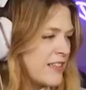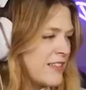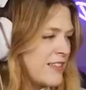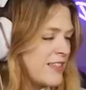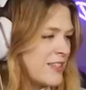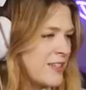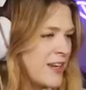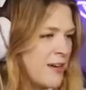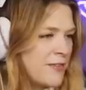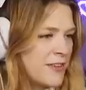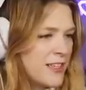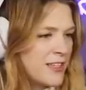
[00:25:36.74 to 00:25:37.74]
is still
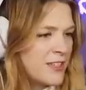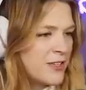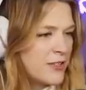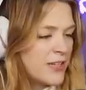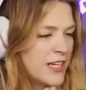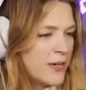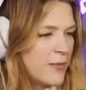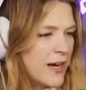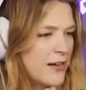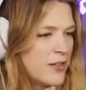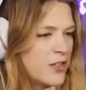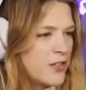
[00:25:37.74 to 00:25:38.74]
not feeling too good.
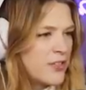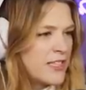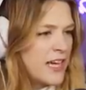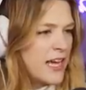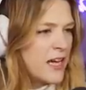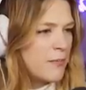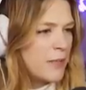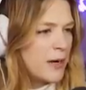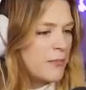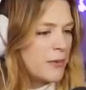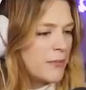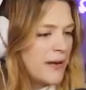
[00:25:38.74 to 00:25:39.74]
Why don't you take a
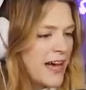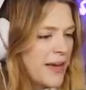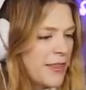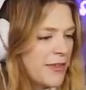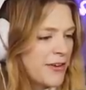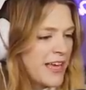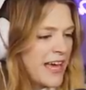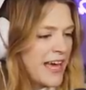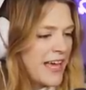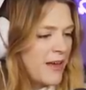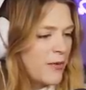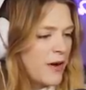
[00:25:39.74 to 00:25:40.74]
bubble bath,
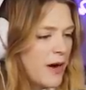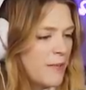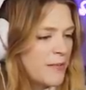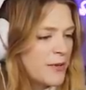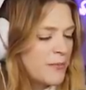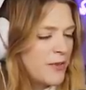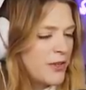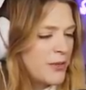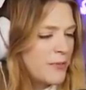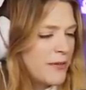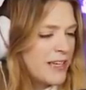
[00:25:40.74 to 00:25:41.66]
okay? You calm your little